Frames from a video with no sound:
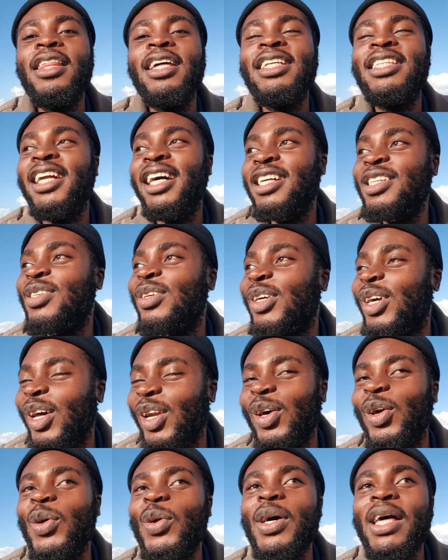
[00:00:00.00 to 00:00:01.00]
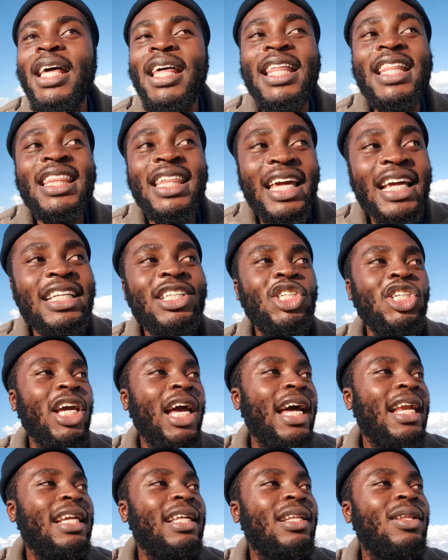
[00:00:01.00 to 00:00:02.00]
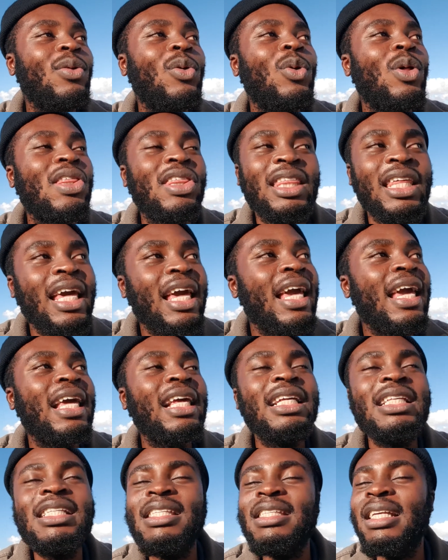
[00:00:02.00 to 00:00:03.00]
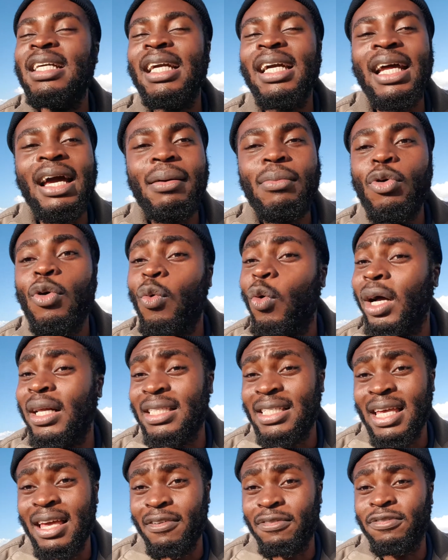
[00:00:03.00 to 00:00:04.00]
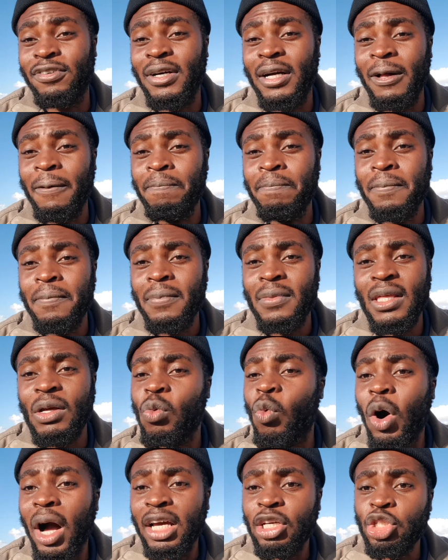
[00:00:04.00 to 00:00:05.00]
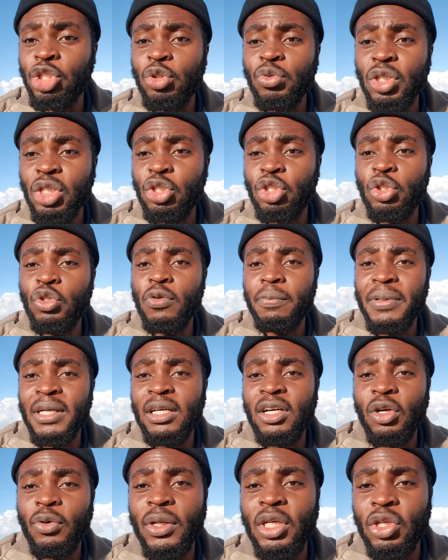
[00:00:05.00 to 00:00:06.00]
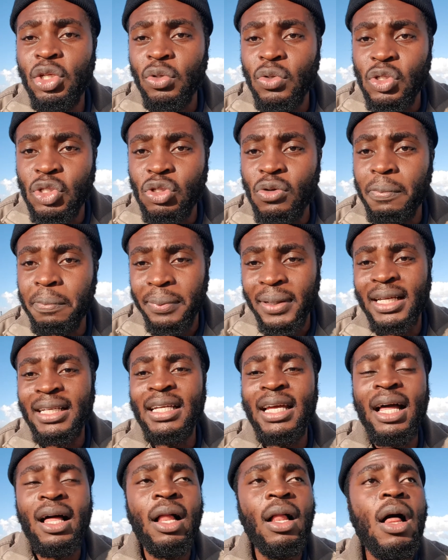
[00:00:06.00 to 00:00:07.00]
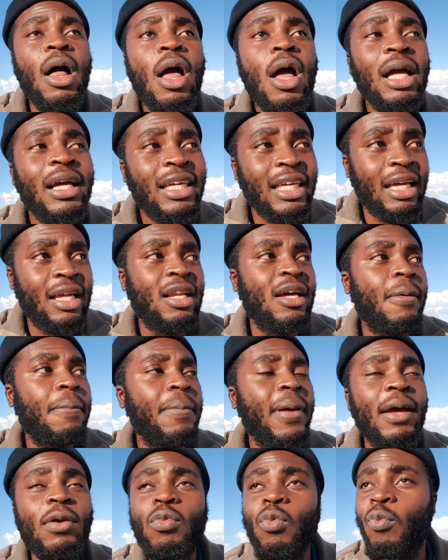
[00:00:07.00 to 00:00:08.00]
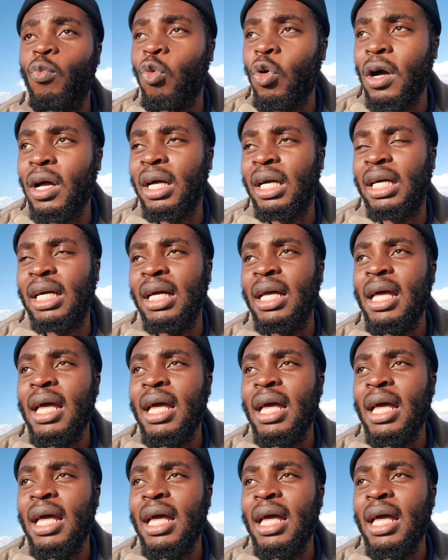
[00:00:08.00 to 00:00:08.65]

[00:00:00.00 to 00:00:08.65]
they're trying to grow their channel or their Instagram or whatever then why shouldn't you be growing yours? So bloody hell, get up and work.